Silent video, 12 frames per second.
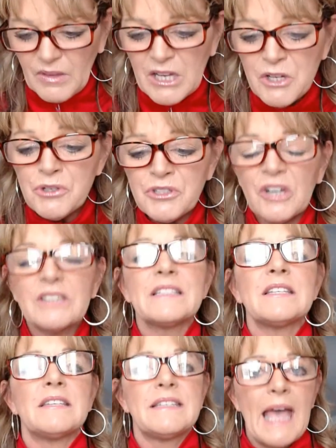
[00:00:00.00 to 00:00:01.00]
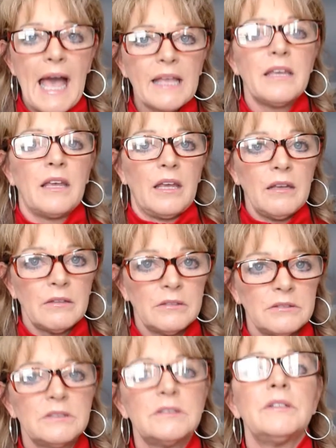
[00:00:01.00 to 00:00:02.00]
you start stacking
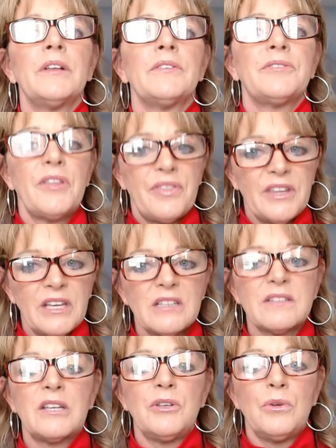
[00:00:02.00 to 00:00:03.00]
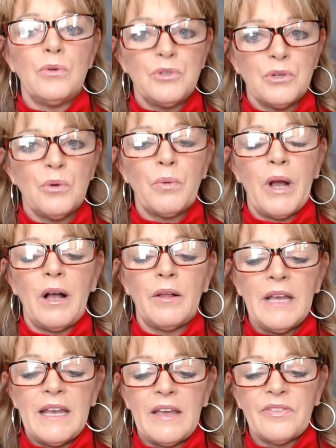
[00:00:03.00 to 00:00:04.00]
the things that you do well.
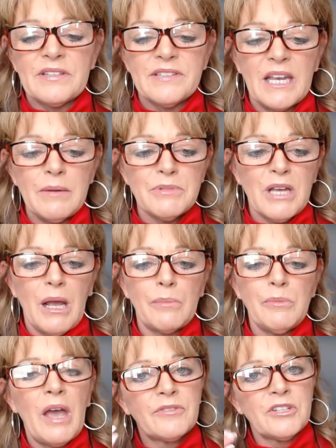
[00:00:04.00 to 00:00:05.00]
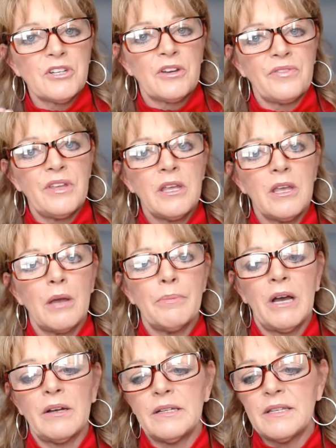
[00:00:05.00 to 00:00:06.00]
At the same time, you have to start thinking
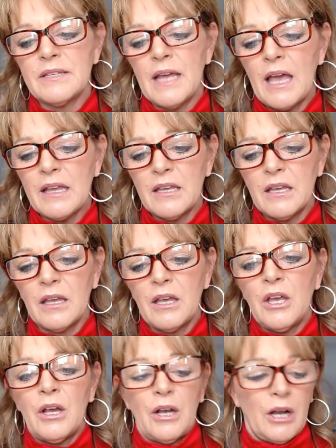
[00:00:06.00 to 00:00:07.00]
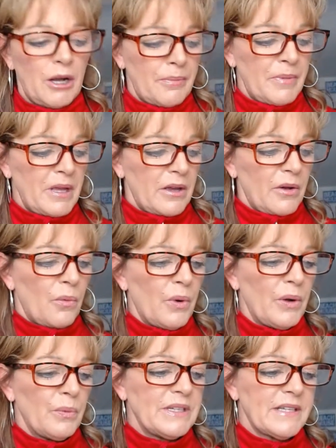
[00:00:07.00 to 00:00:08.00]
about and stacking,
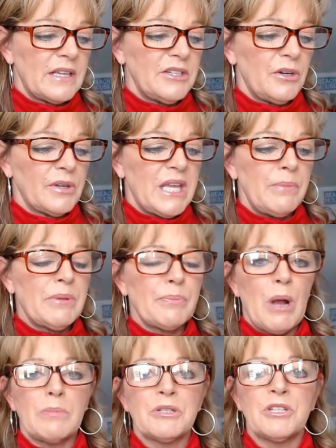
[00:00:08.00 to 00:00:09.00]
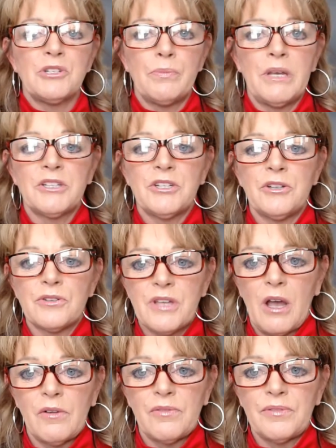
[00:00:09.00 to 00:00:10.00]
when we said, keep the promises you make to
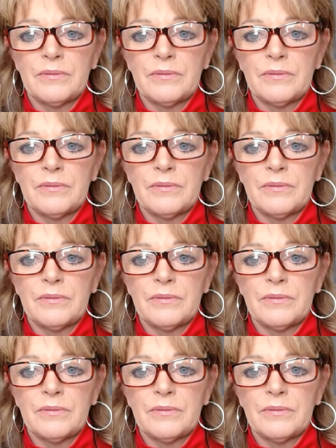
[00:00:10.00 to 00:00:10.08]
yourself.